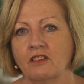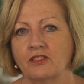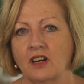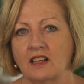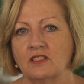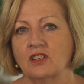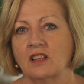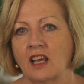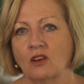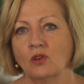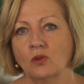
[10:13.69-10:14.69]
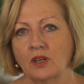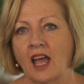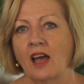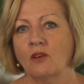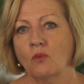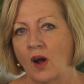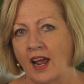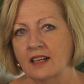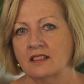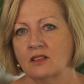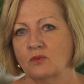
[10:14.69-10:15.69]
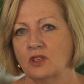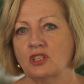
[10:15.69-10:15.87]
for us to then look at ways in